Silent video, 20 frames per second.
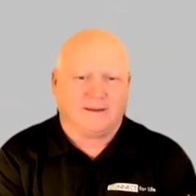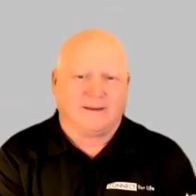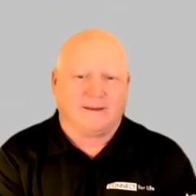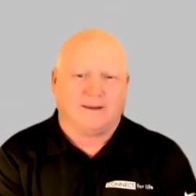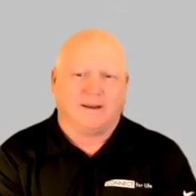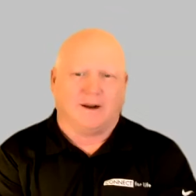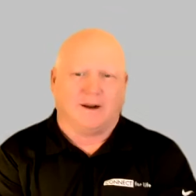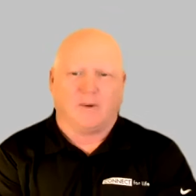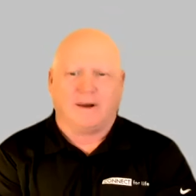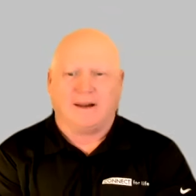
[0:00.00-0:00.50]

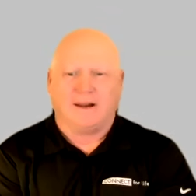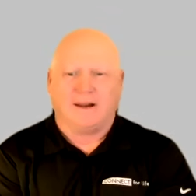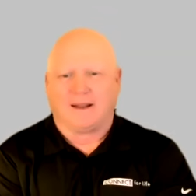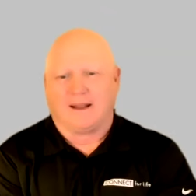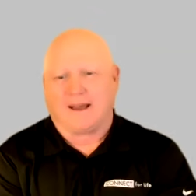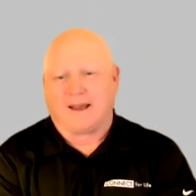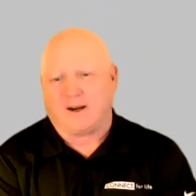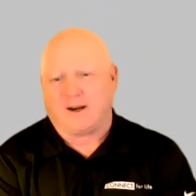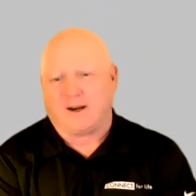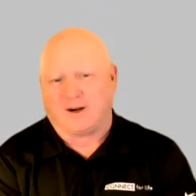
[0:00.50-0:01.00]
we need
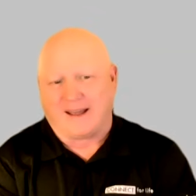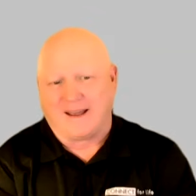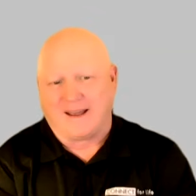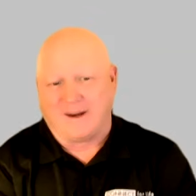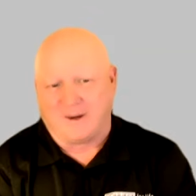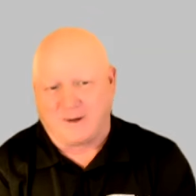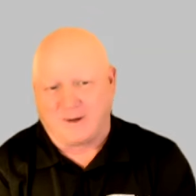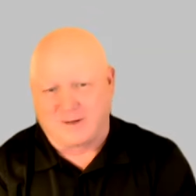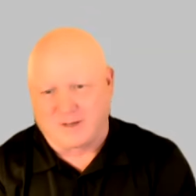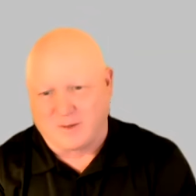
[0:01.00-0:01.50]
lighter
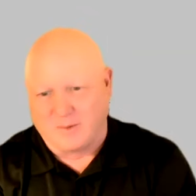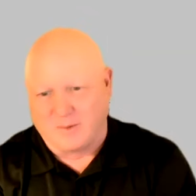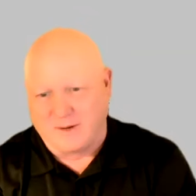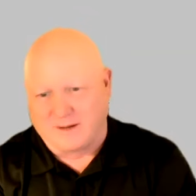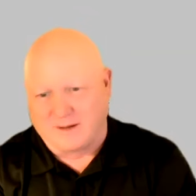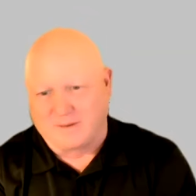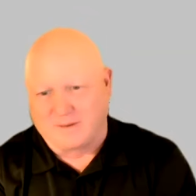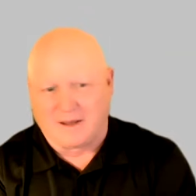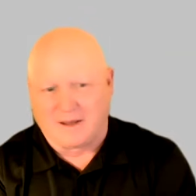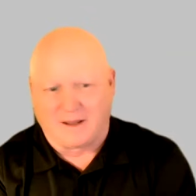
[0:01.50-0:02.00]
later so we
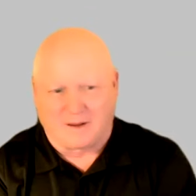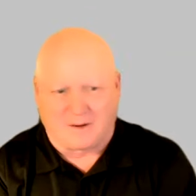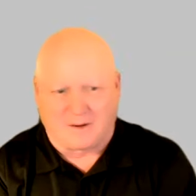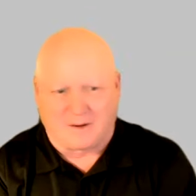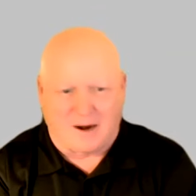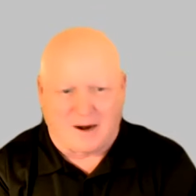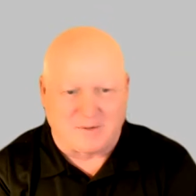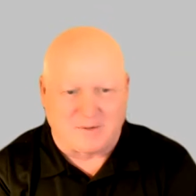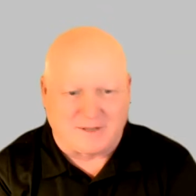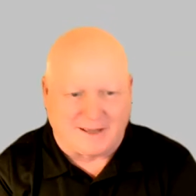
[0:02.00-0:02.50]
can get the
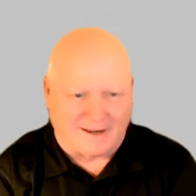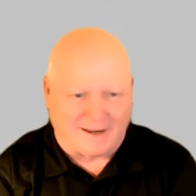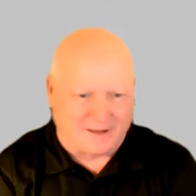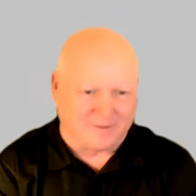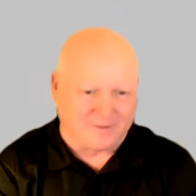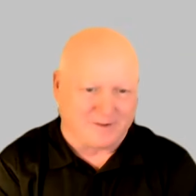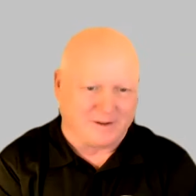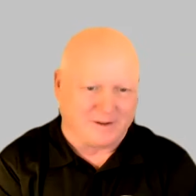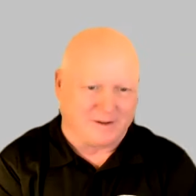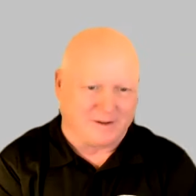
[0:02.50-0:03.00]
crops out of the
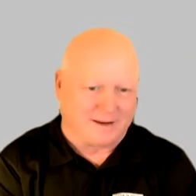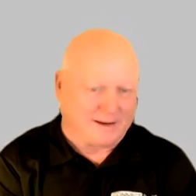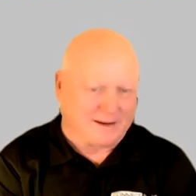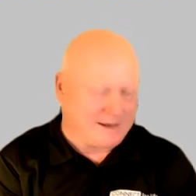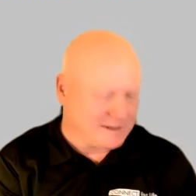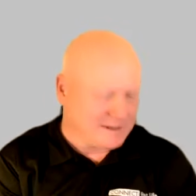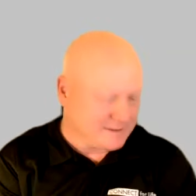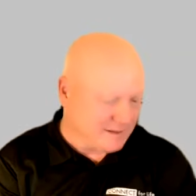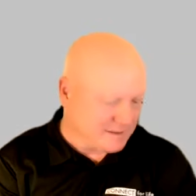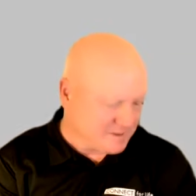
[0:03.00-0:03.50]
field, I
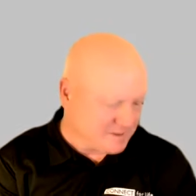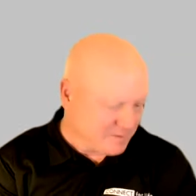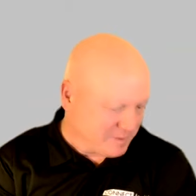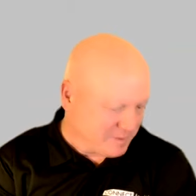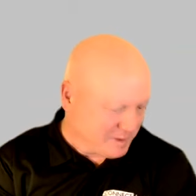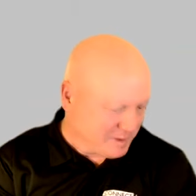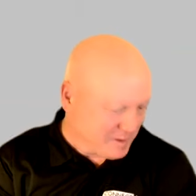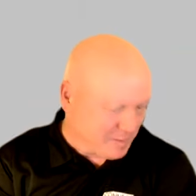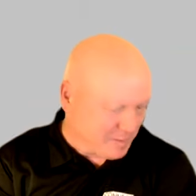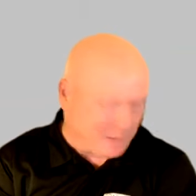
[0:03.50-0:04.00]
guess doesn't
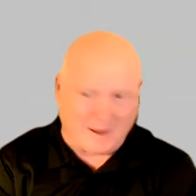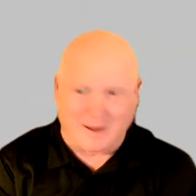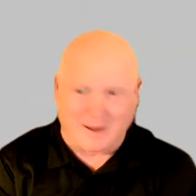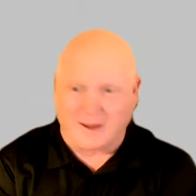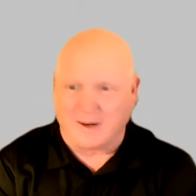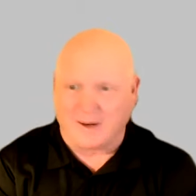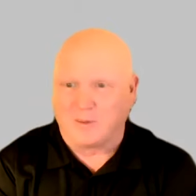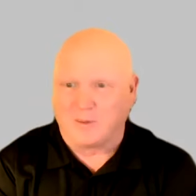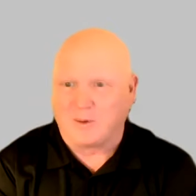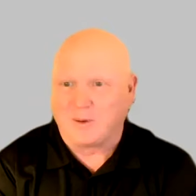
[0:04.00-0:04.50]
really apply
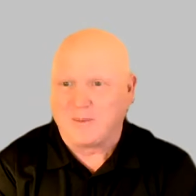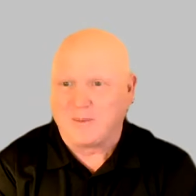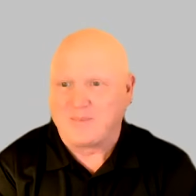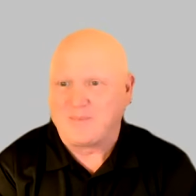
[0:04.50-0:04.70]
anymore.